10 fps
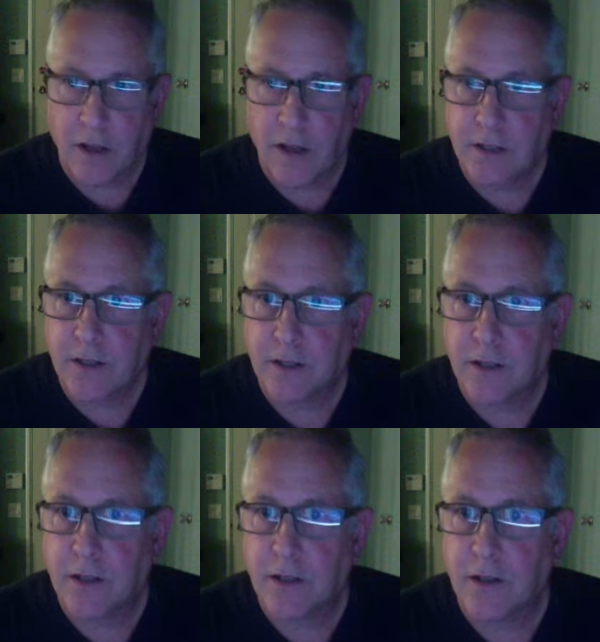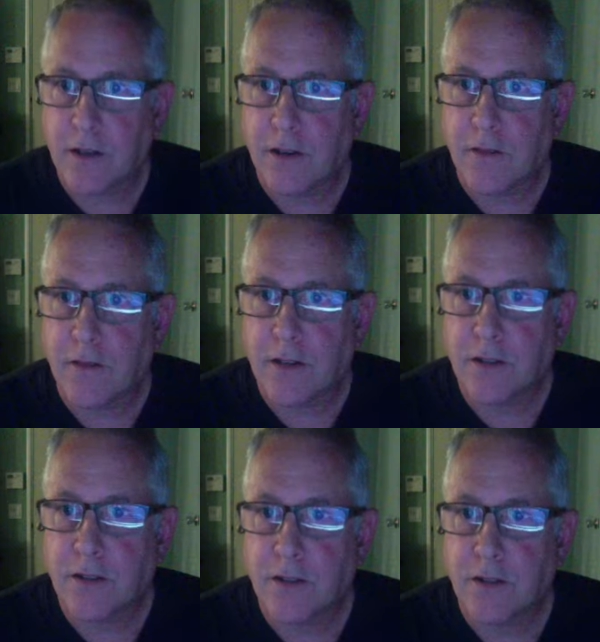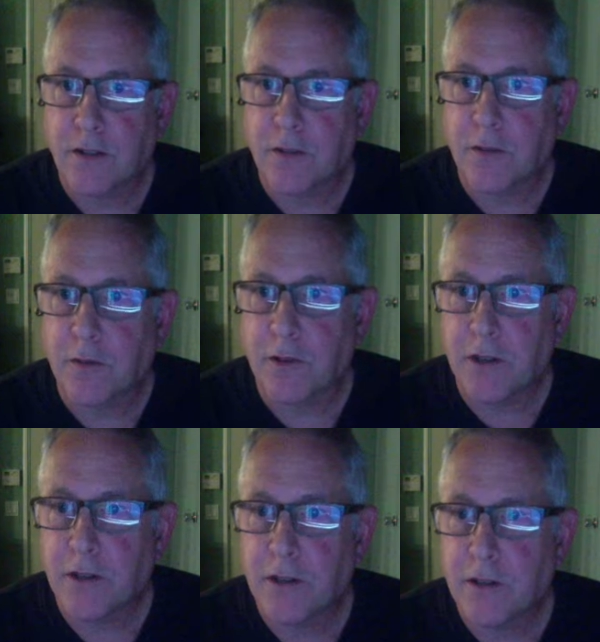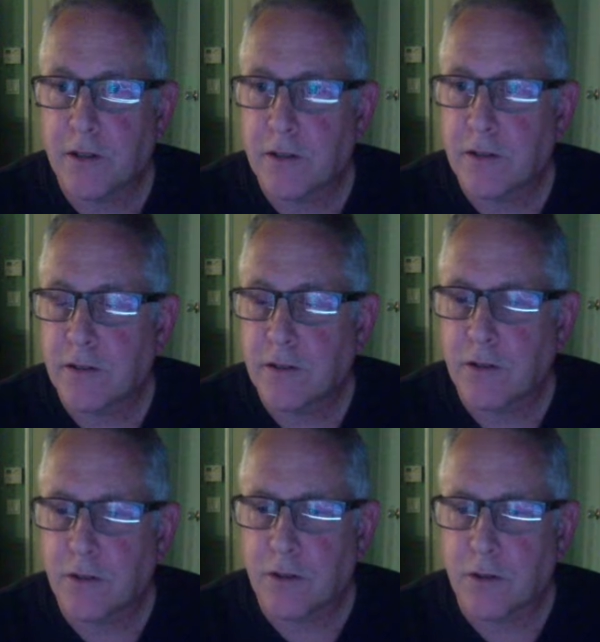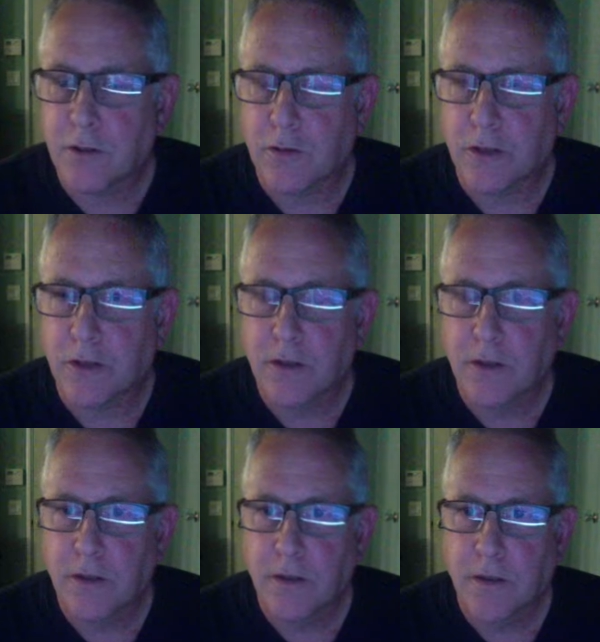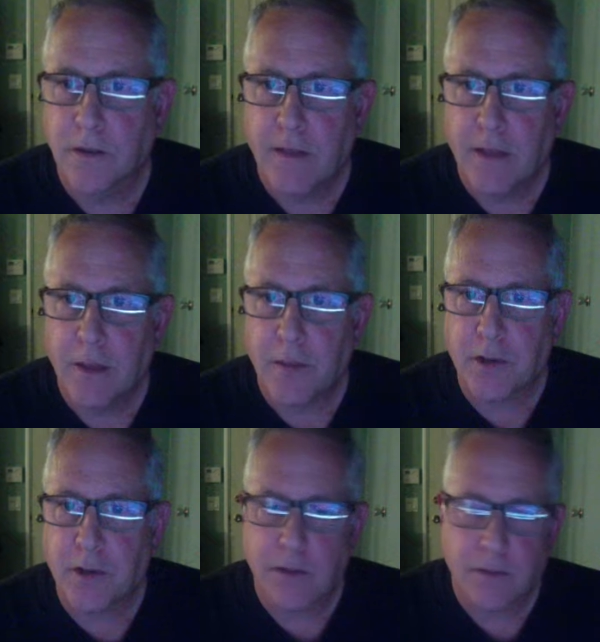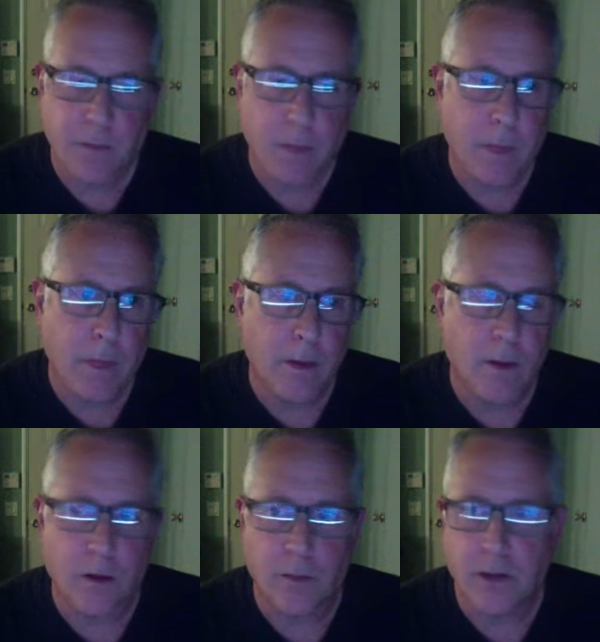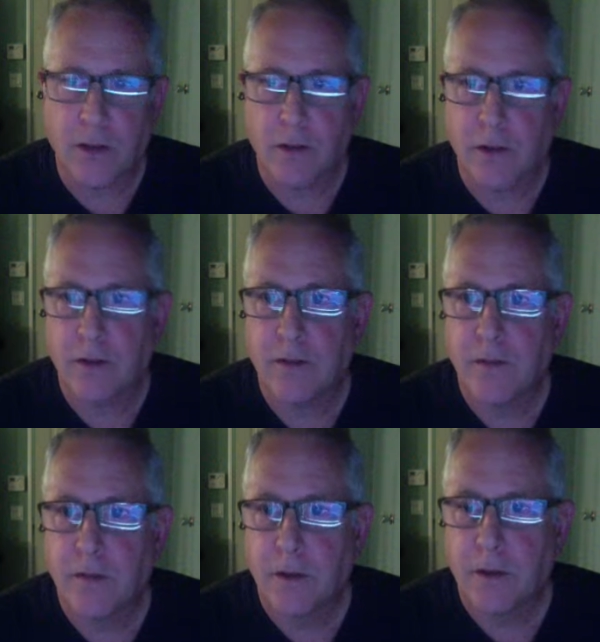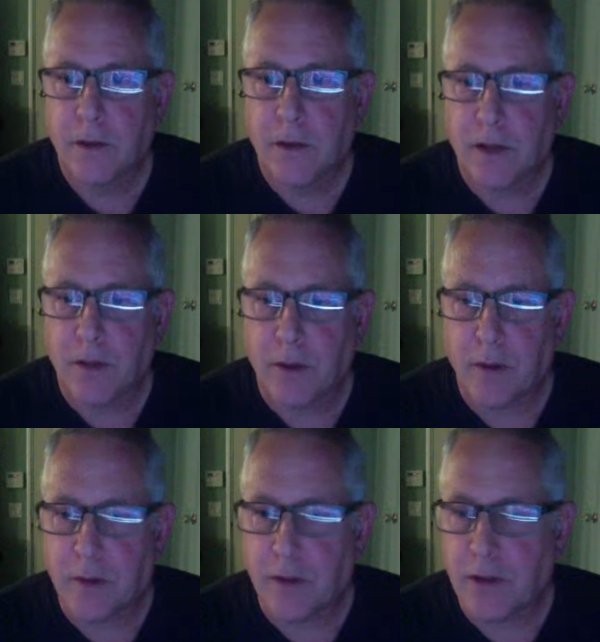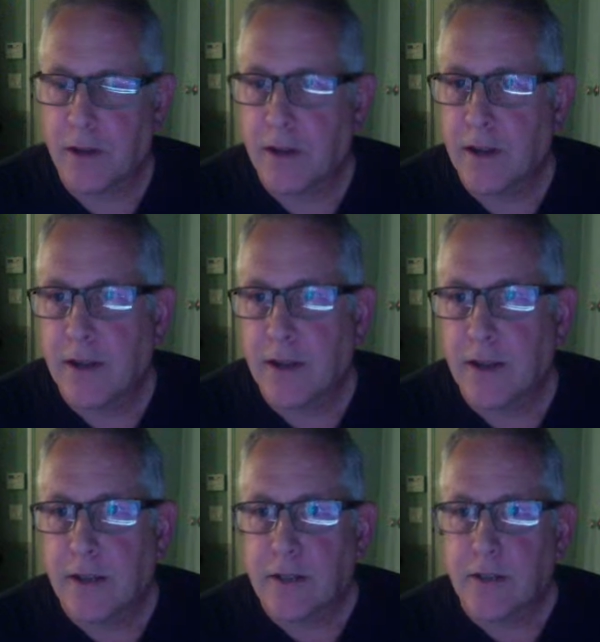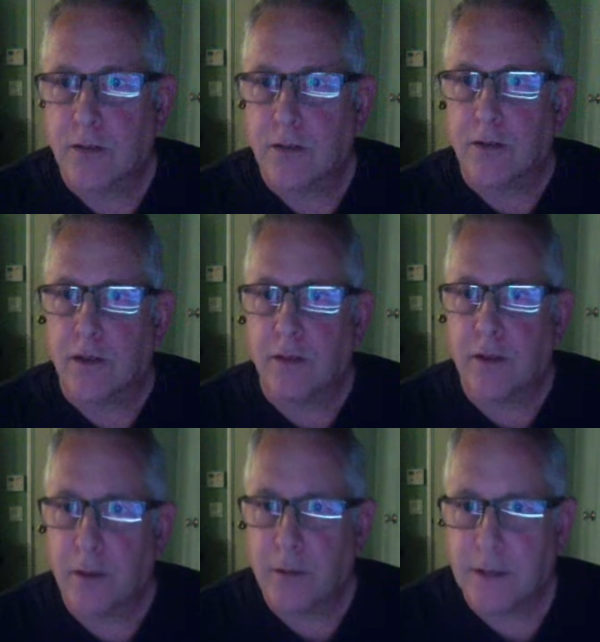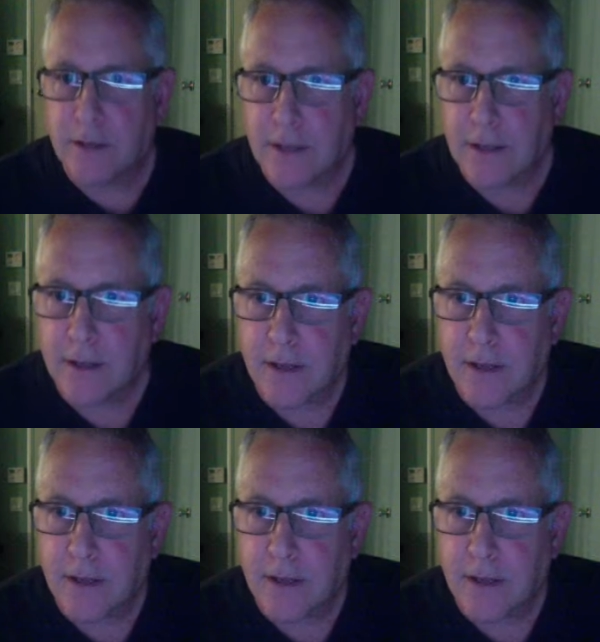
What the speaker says: Clear FX on crypto here. Just want to do a quick update on Bitcoin and what I might be doing. So here we are once again.